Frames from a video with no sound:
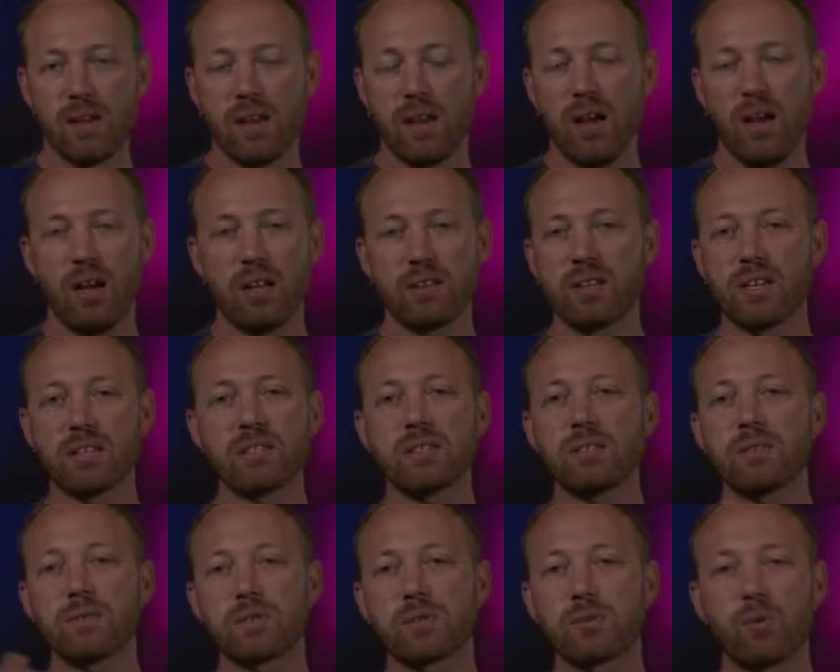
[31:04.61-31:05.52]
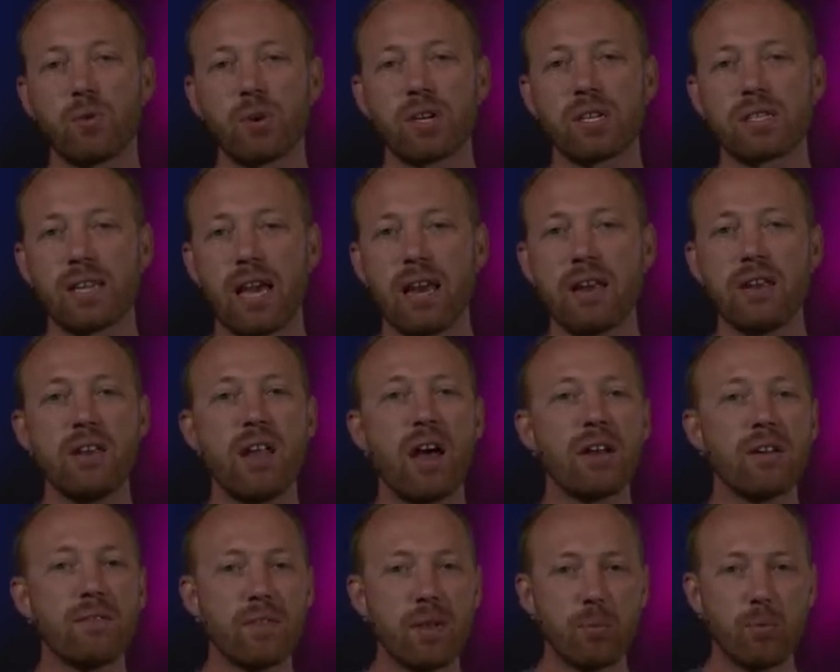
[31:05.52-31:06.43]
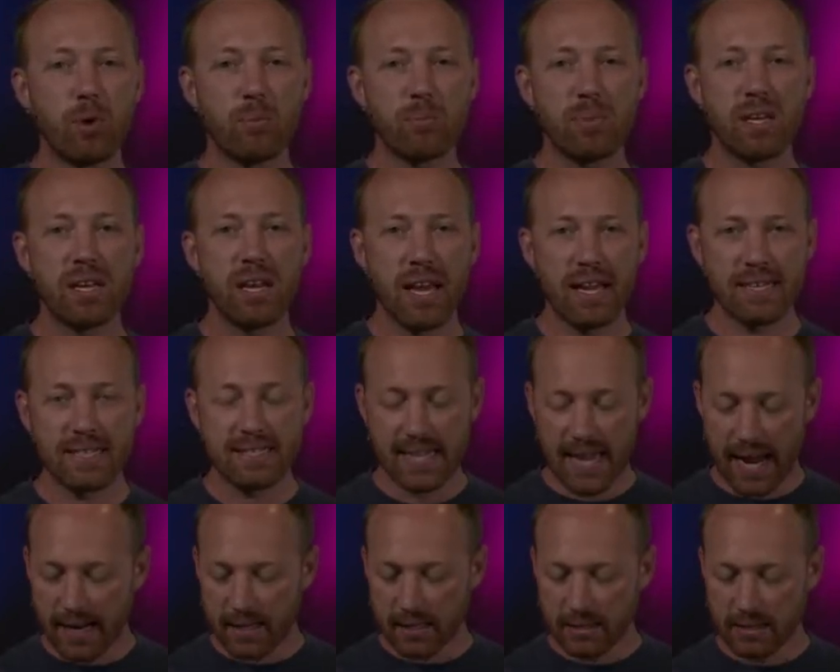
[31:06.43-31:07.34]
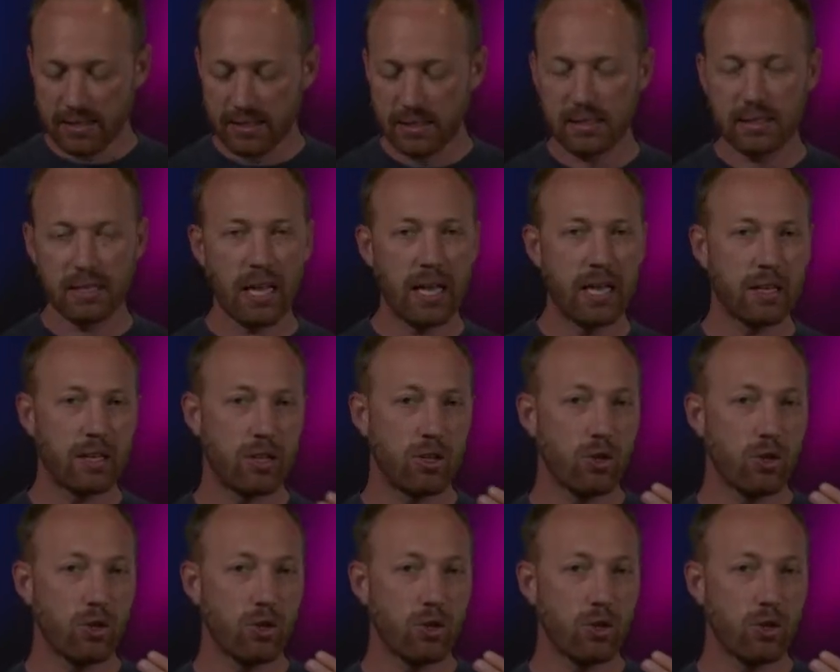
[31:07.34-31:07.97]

and none of them would be exactly like